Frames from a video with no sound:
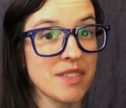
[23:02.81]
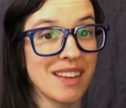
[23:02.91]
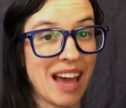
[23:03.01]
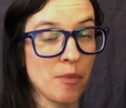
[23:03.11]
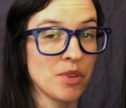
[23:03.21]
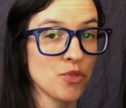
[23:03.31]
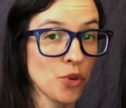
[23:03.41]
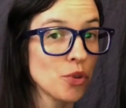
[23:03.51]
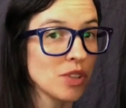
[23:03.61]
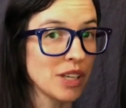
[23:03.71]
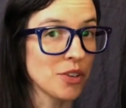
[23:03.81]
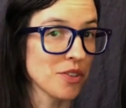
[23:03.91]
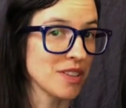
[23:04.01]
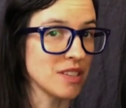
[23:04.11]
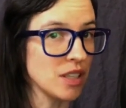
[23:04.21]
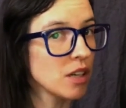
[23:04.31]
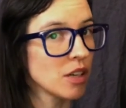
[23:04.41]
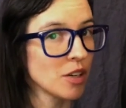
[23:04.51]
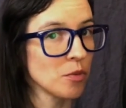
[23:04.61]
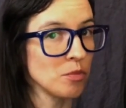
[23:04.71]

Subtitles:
that happened earlier this year